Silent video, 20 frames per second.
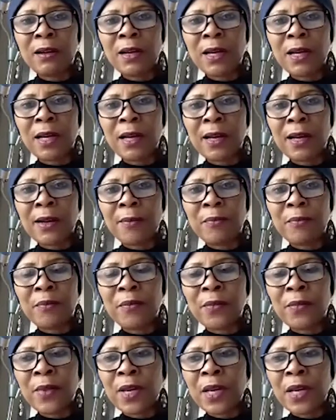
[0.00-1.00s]

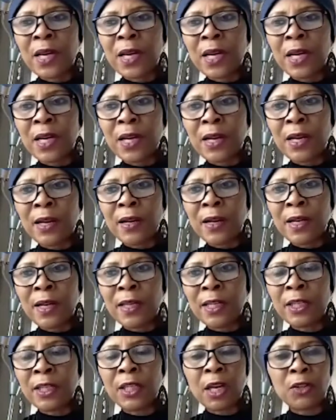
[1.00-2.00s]
an
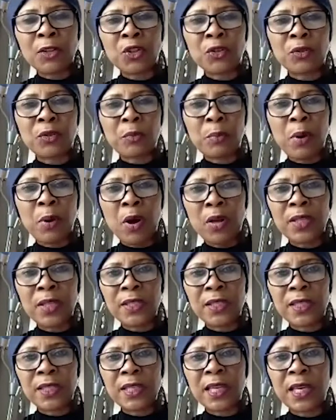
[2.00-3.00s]
industrial
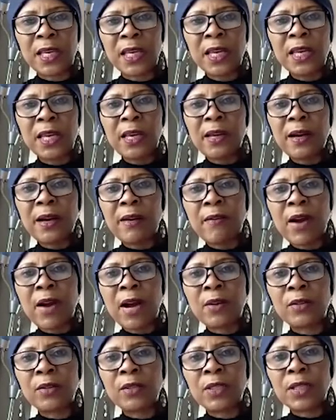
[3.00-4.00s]
policy
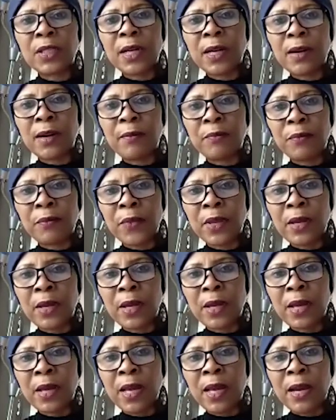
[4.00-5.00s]
around
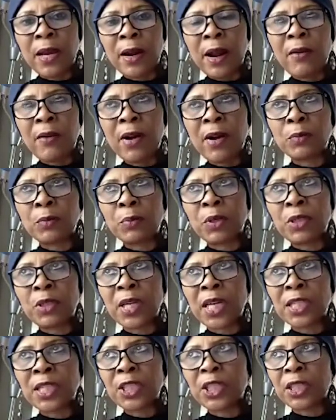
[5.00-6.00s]

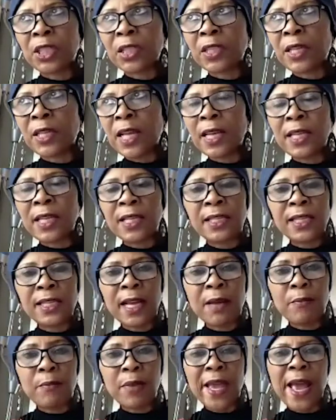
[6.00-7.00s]
production, that this
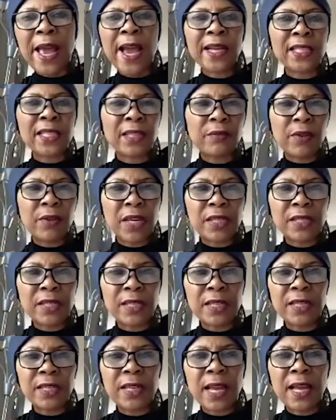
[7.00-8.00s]
can be
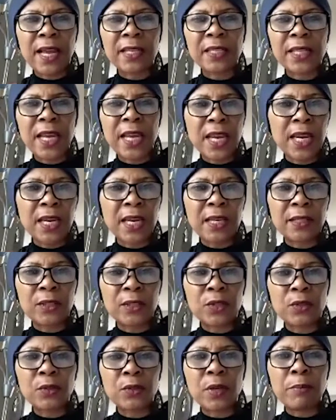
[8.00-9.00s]
activated and taken
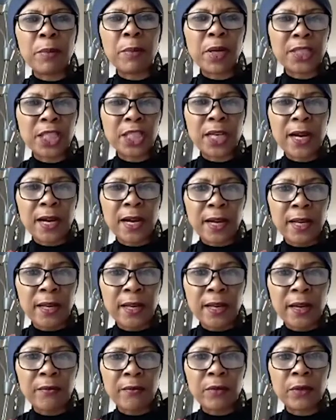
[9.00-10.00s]
to a much higher
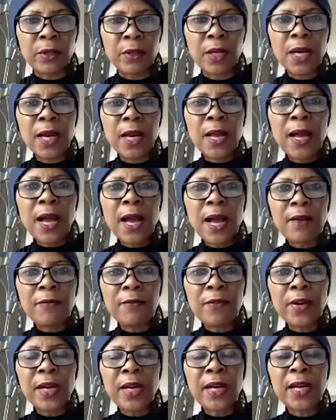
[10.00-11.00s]
level.
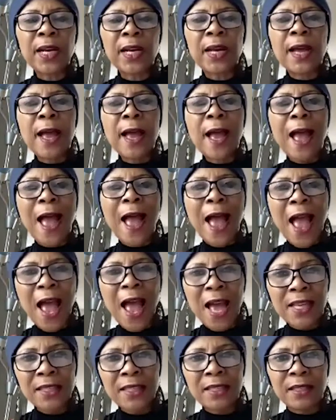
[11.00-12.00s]
Africa
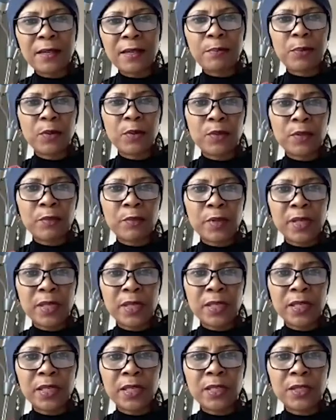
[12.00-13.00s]
has the
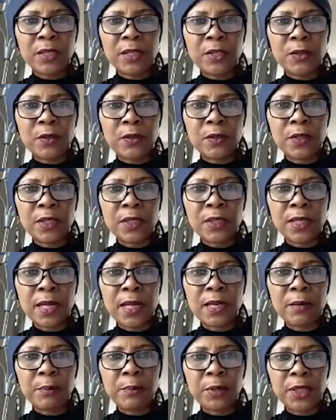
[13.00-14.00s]
possibility to do this
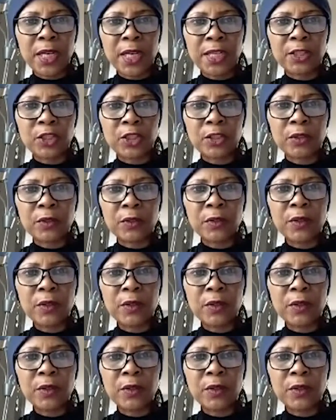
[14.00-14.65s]
and the potential.